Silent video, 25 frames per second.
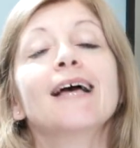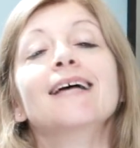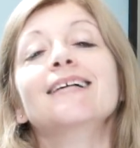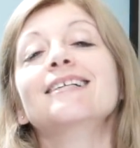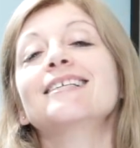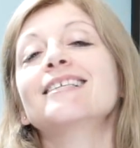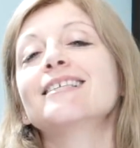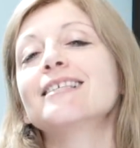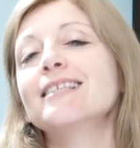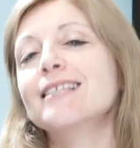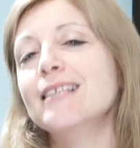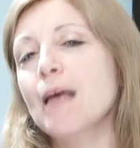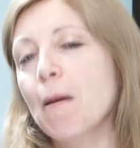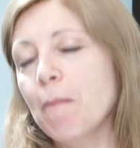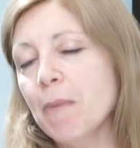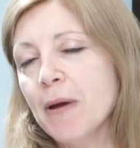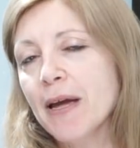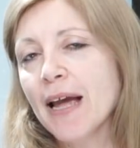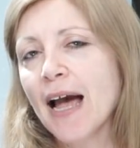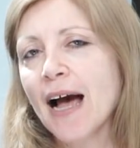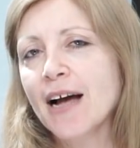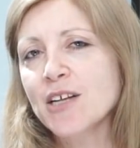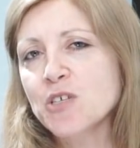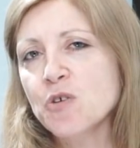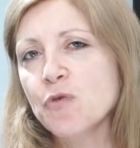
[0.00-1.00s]

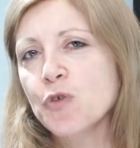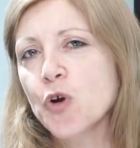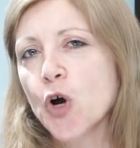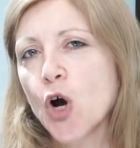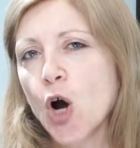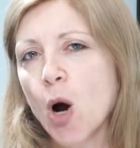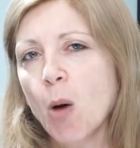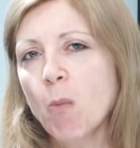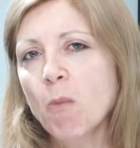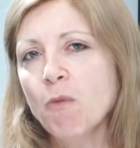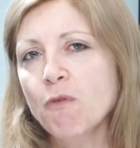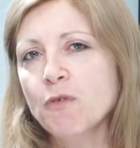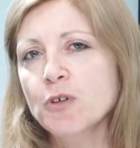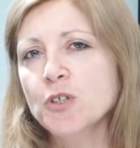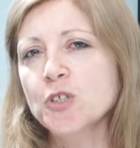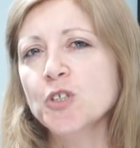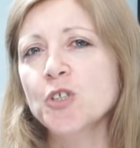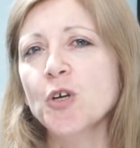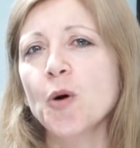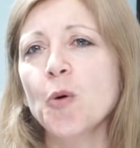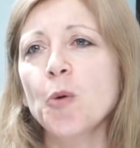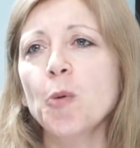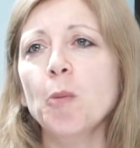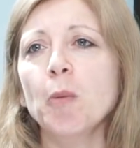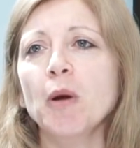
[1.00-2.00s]
Stepping out of your comfort
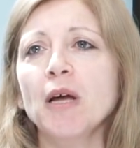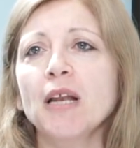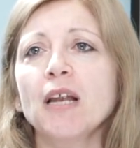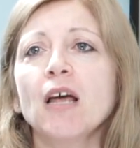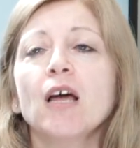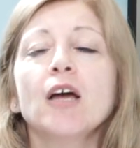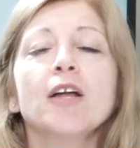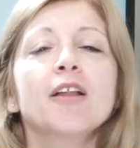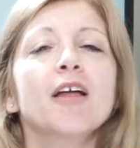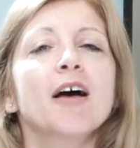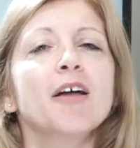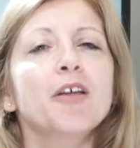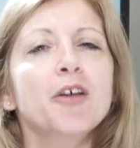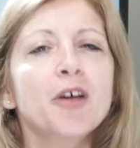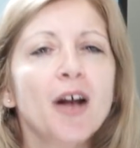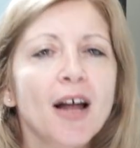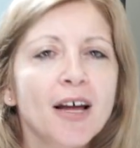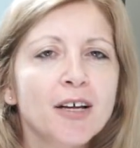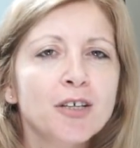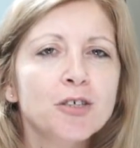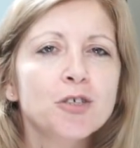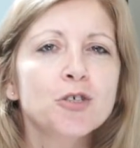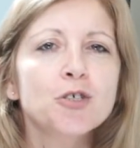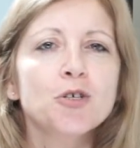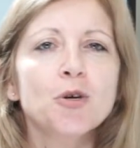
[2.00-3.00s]
zone means that you
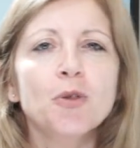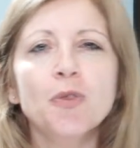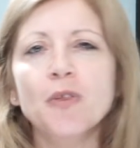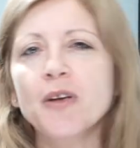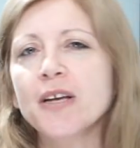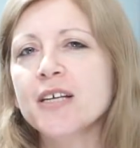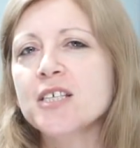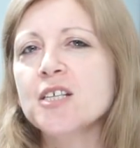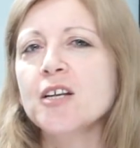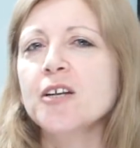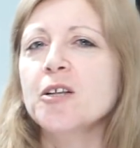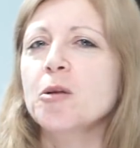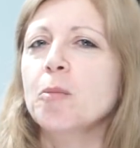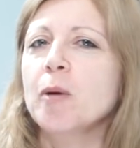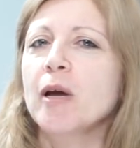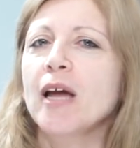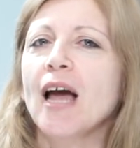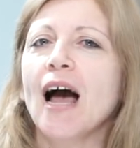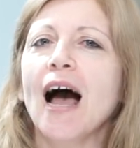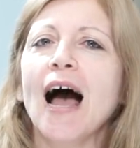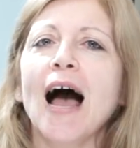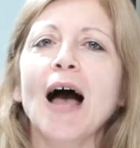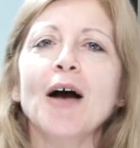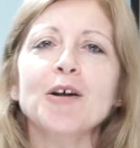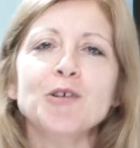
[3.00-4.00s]
like to do things a little bit
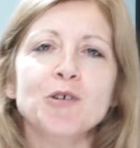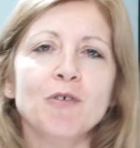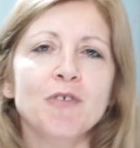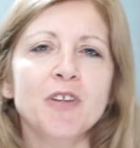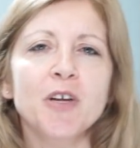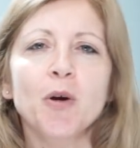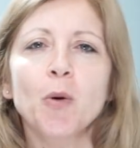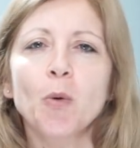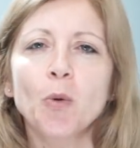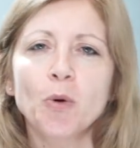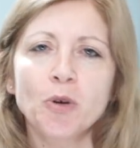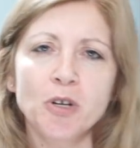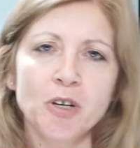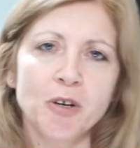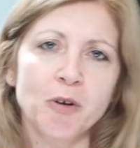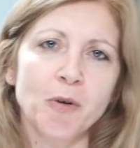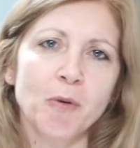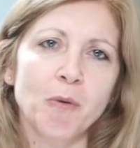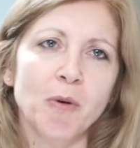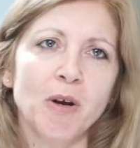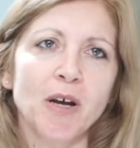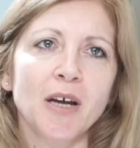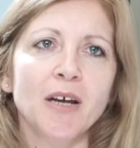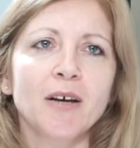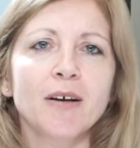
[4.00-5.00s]
out of the
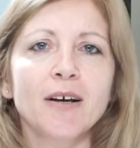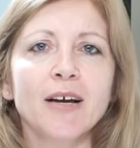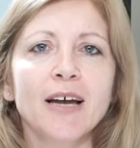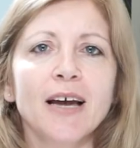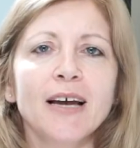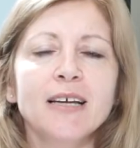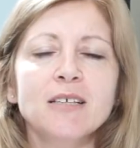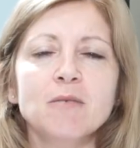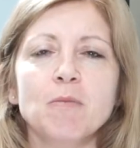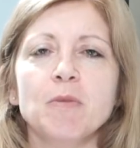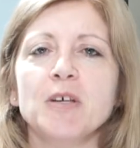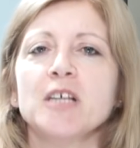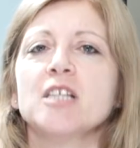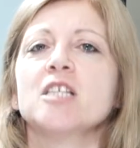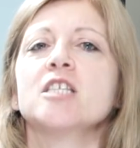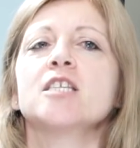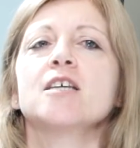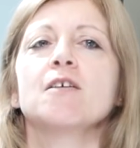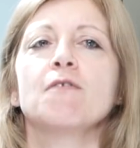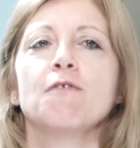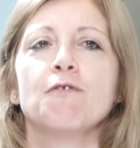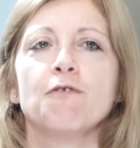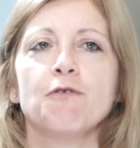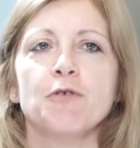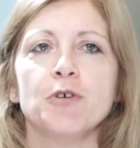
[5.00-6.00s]
ordinary. Okay, something
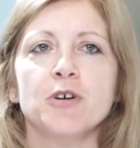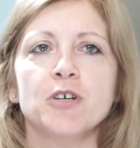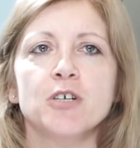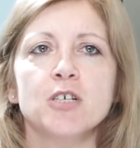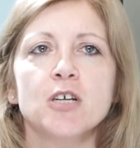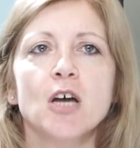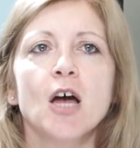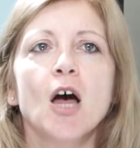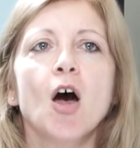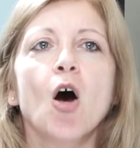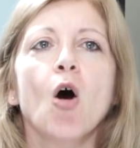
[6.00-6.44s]
different.